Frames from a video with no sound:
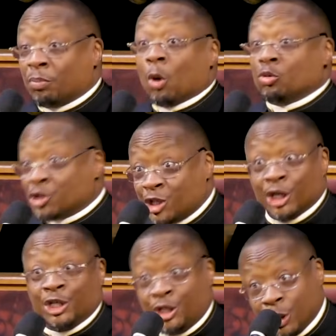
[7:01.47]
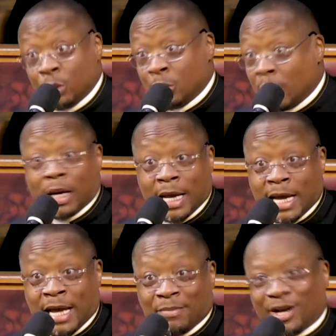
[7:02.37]
supposed to do.
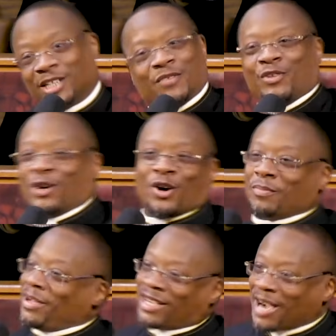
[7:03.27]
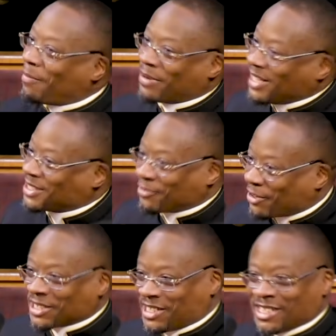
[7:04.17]
Because if you're going to be a comprehensive
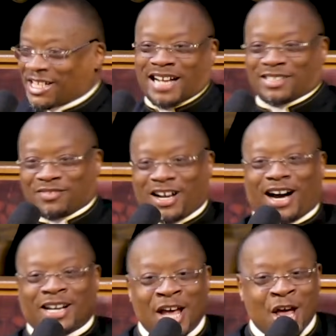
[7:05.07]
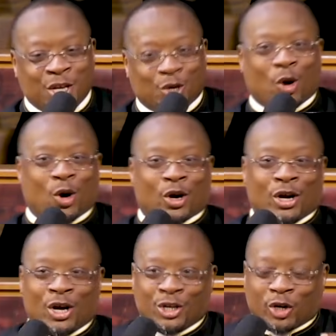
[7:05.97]
Christian, child of God,
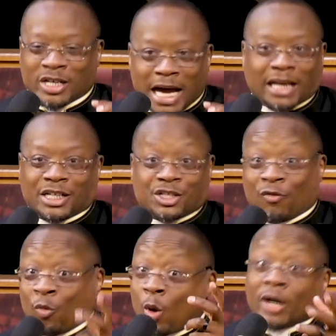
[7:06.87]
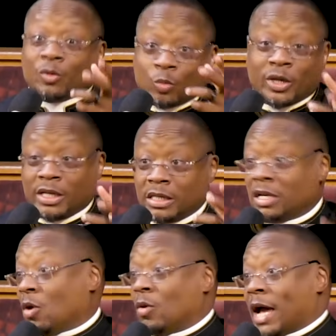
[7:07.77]
your knowledge of what we
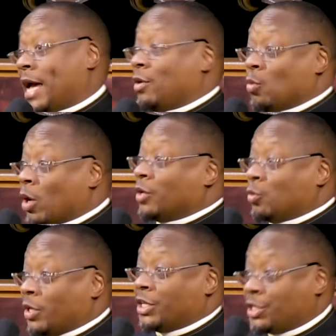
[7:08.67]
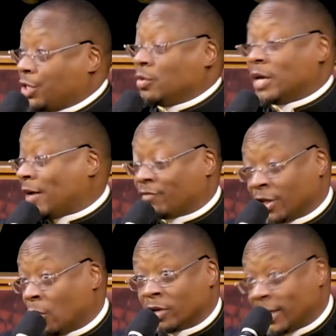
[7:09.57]
know and what we do
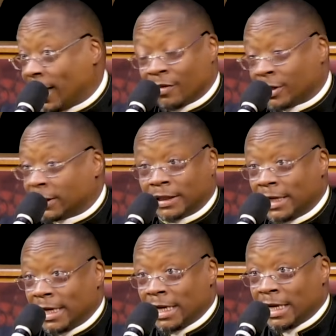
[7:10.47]
have to go together.